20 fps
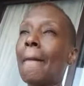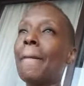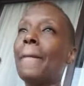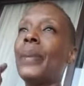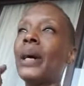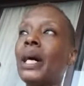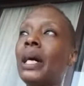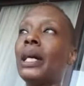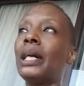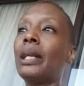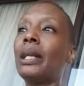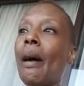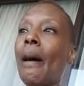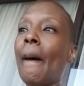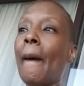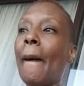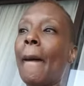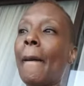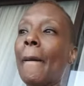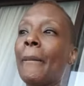But
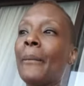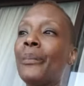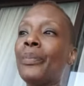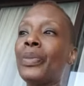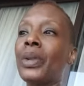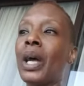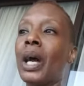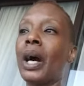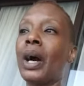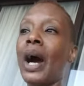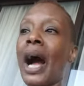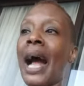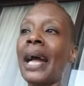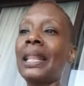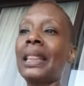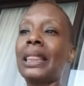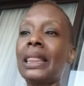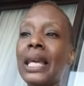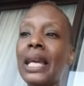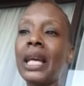
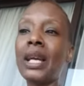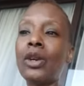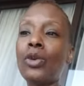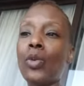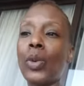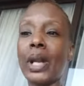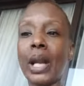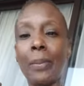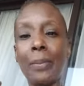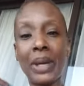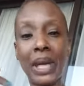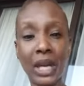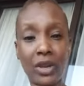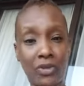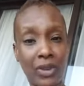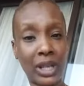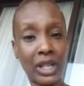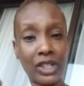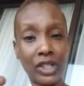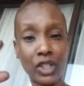I think what I'm getting
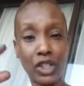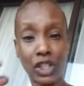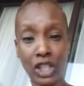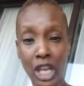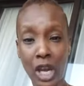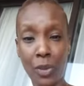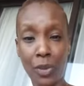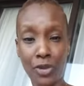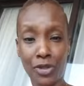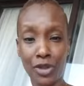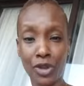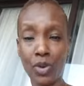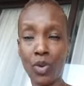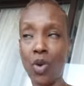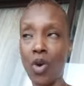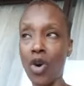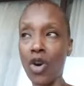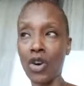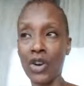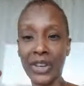ready to share with you
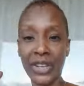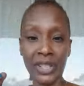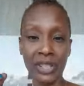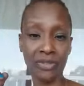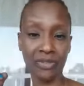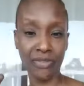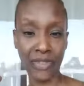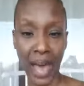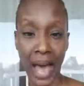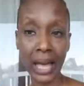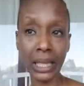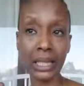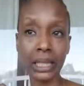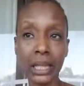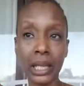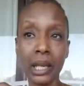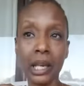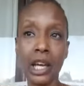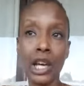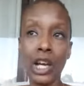all is
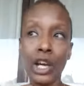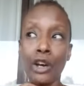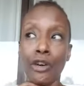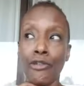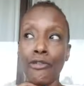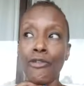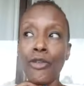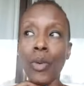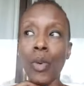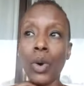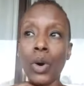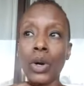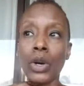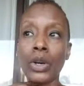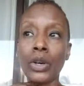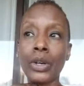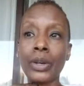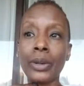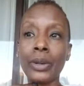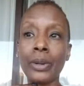valid
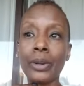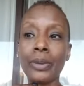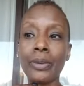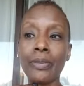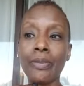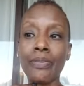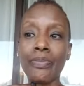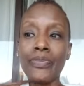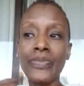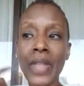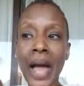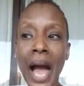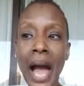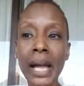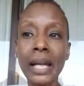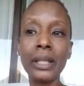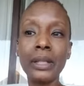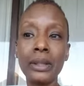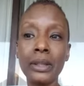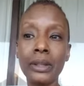for
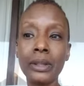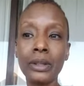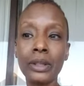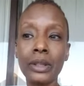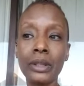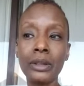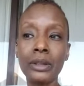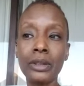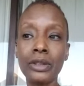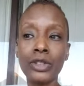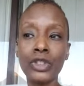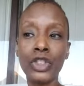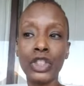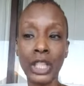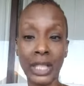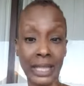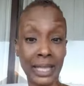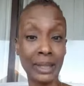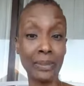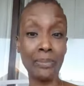not
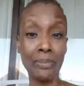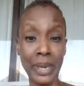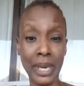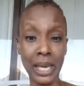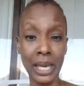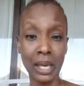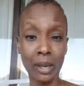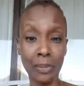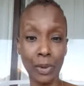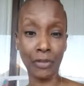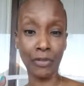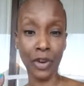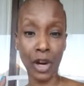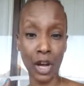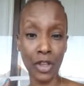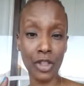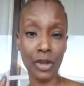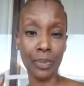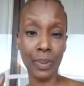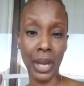just me, but for
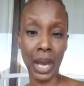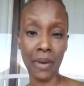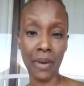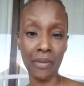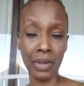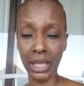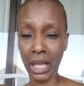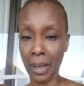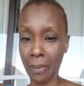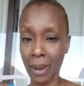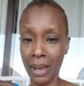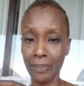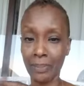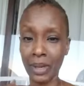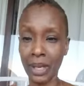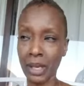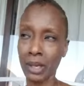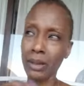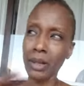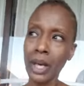other parents that might
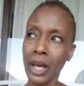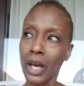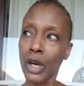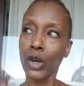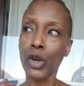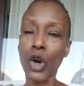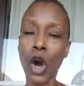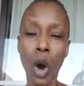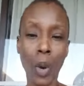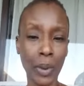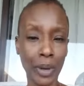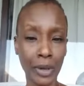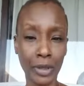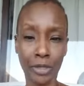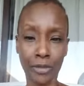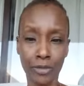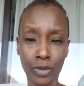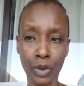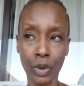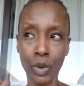be going
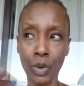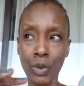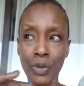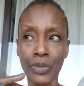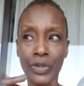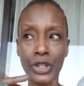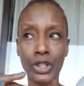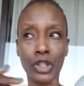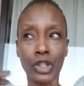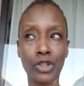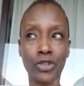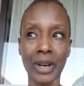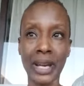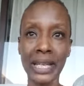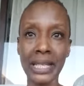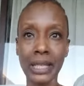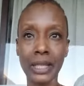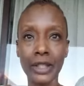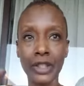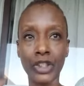through this
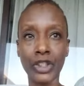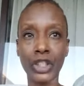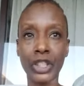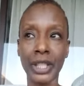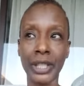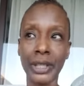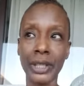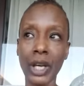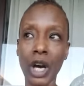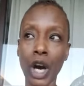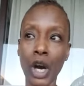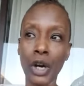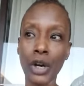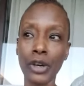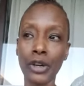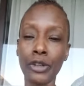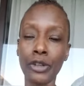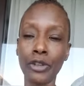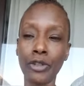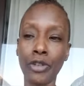transition
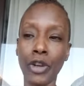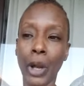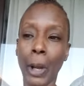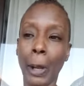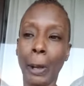of